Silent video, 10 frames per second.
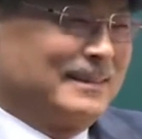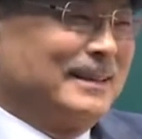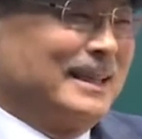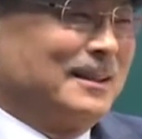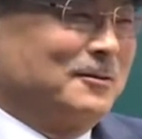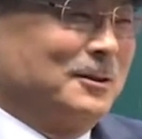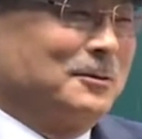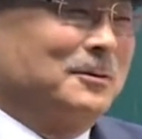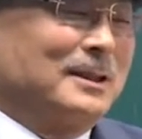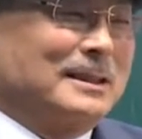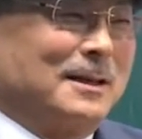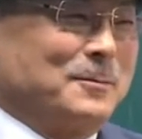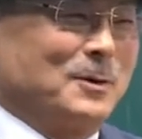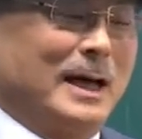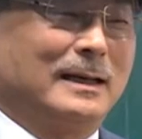The reason
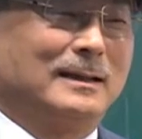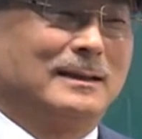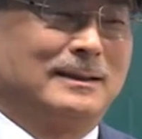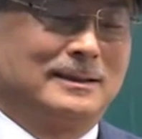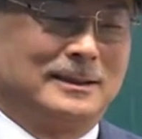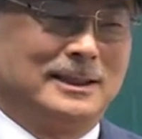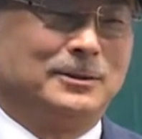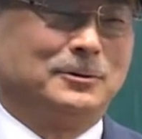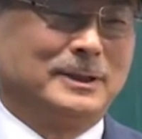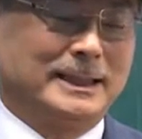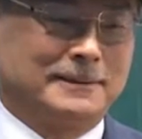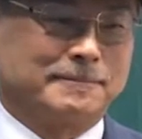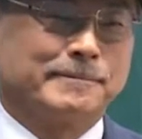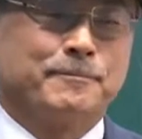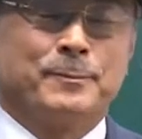why I'm persevering in
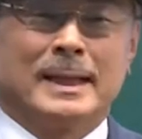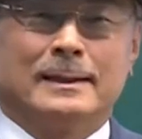this